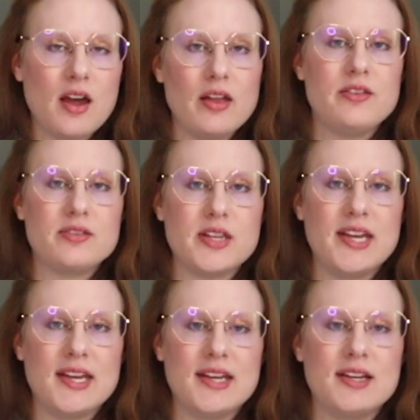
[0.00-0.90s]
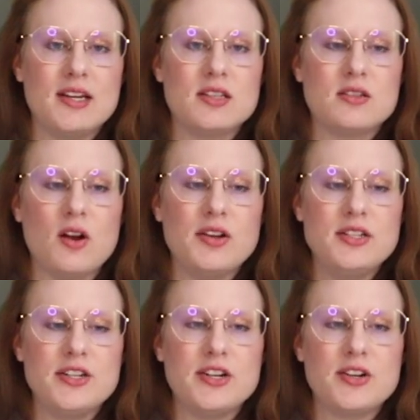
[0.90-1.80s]
others like it started
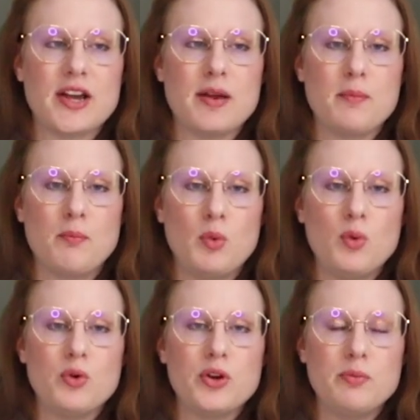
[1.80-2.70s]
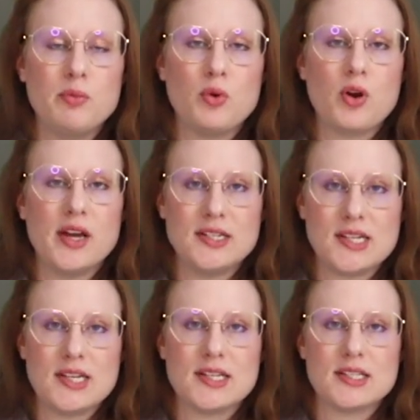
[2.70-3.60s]
to create more and more
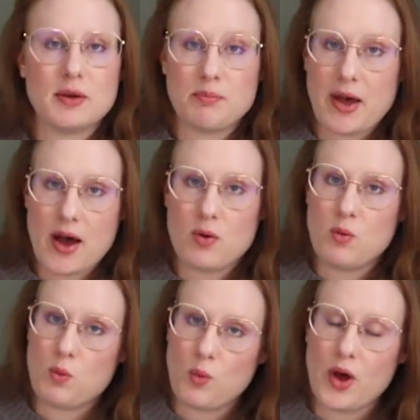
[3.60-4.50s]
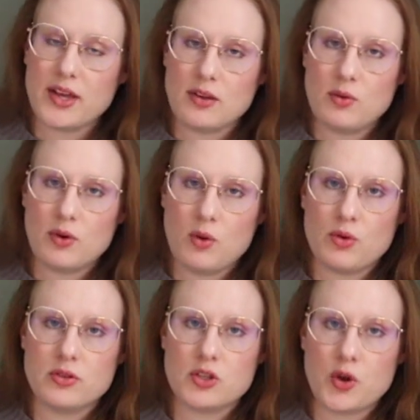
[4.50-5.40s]
ideas about what
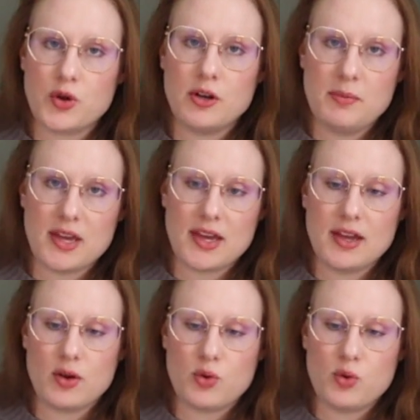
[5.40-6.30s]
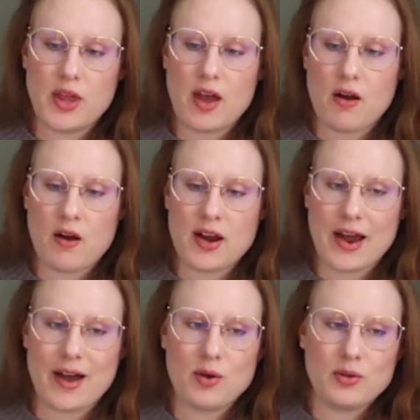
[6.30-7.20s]
unicorns could be, who they are, and
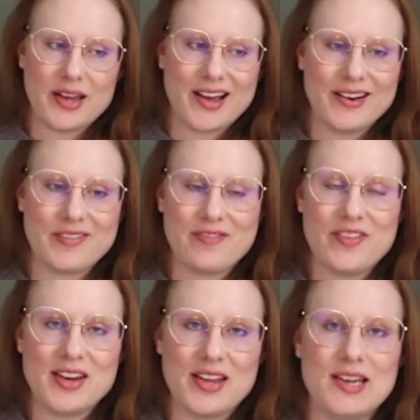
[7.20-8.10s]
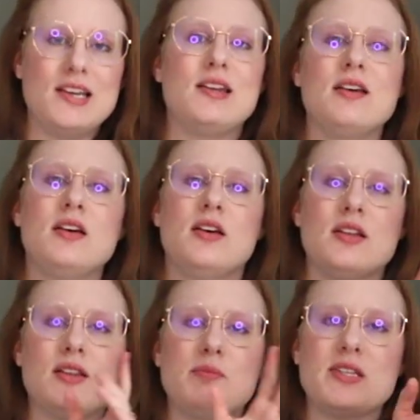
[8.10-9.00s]
how they kind of fit in
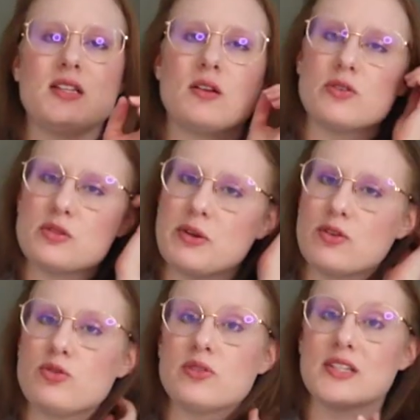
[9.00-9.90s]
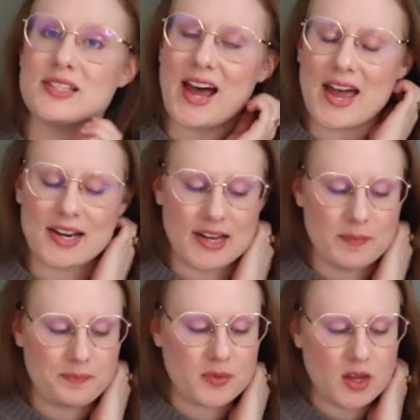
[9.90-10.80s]
the mystical spiritual
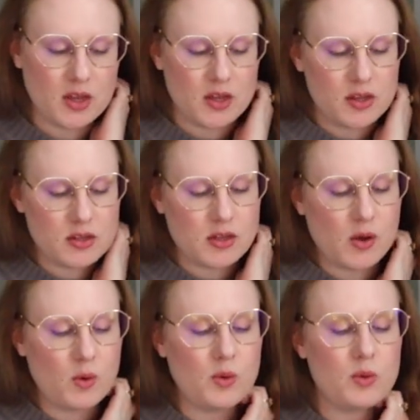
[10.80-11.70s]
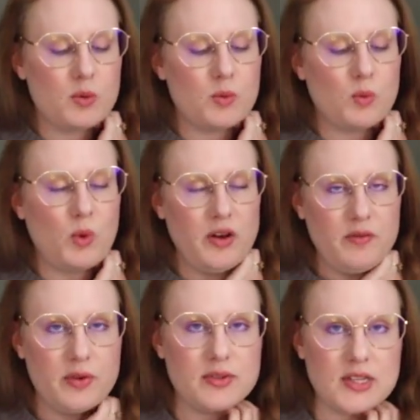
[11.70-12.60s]
society. So one
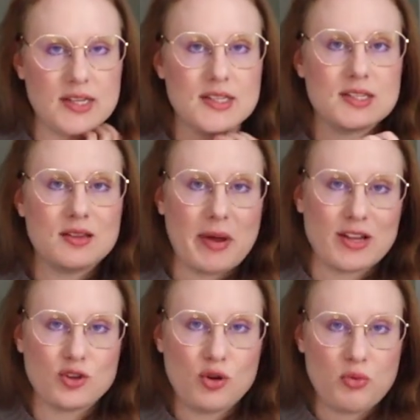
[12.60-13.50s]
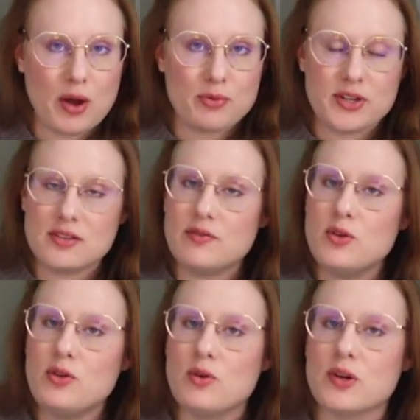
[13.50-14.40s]
of those things is the magical properties of
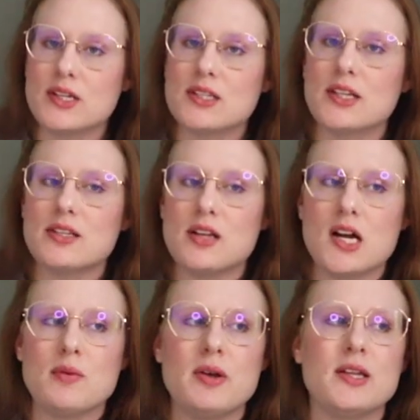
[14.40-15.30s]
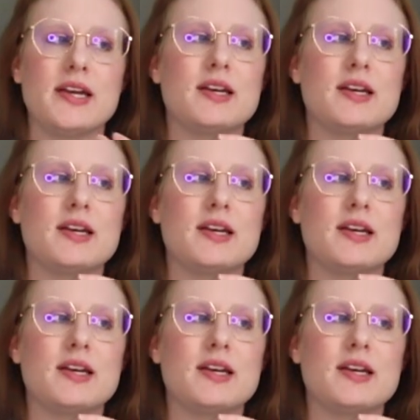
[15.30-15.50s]
unicorns. Let's talk about